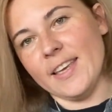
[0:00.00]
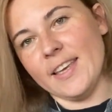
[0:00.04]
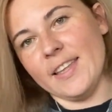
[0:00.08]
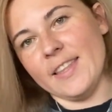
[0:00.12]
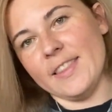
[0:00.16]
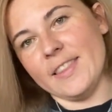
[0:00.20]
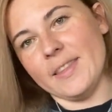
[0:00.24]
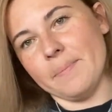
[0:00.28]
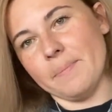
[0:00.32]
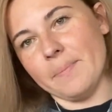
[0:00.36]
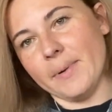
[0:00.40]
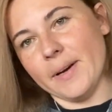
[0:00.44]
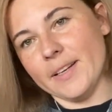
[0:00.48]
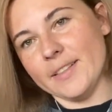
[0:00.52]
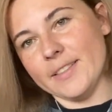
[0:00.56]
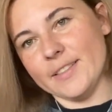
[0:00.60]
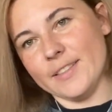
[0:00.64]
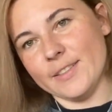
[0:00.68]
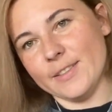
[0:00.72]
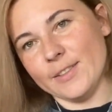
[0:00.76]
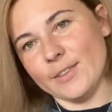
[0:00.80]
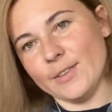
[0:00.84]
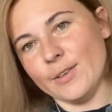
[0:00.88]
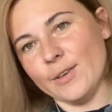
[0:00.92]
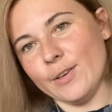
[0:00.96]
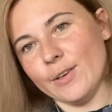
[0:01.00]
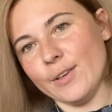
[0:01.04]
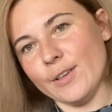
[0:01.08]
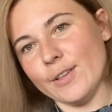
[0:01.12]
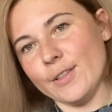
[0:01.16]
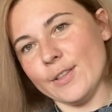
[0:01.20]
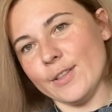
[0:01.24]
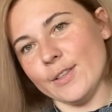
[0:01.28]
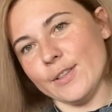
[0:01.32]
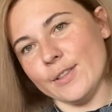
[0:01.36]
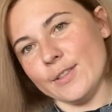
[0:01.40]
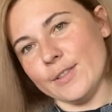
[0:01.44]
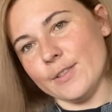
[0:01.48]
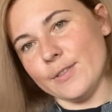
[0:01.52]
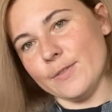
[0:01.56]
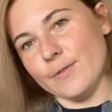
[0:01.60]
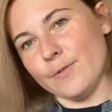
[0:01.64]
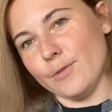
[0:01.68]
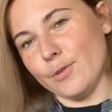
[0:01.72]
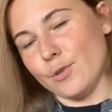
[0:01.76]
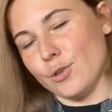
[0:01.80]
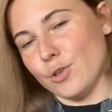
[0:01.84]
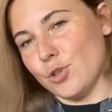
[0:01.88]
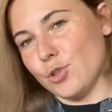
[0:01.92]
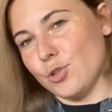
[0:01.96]
The pattern calls
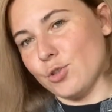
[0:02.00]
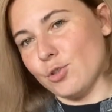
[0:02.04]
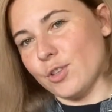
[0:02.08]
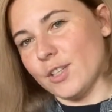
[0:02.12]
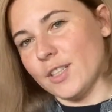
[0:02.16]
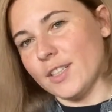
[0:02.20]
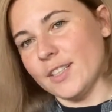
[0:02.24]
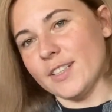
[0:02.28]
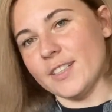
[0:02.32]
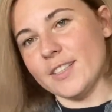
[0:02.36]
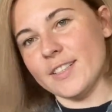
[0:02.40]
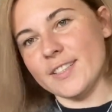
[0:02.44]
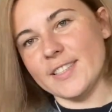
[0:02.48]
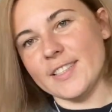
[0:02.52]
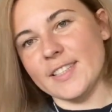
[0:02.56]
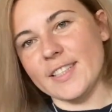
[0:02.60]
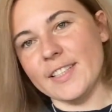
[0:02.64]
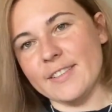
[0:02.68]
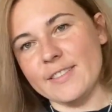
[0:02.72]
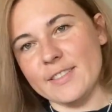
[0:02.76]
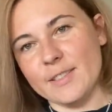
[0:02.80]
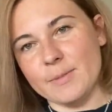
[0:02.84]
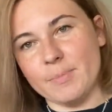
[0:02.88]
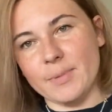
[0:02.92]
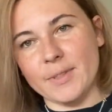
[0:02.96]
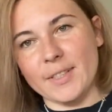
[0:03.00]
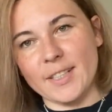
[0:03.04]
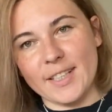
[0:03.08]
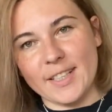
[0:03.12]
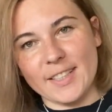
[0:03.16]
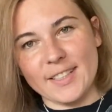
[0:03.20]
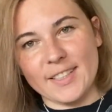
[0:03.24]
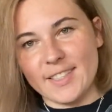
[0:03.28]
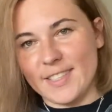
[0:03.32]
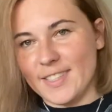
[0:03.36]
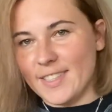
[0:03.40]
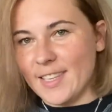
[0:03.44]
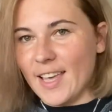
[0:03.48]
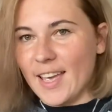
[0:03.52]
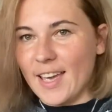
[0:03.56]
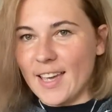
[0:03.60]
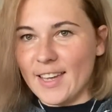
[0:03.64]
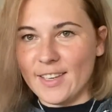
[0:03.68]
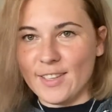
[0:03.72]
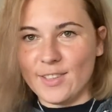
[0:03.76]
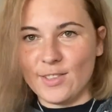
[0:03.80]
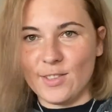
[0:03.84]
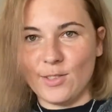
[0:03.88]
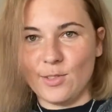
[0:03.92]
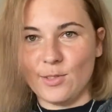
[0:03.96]
for shorter sleeves, but I
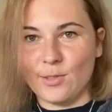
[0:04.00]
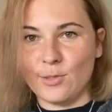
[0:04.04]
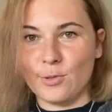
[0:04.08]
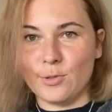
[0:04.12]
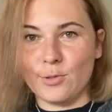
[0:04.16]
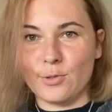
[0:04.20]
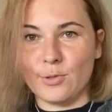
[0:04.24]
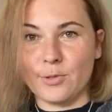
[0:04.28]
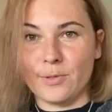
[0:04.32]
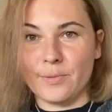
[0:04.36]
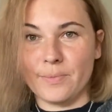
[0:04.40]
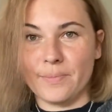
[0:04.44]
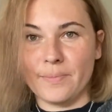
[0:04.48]
decide to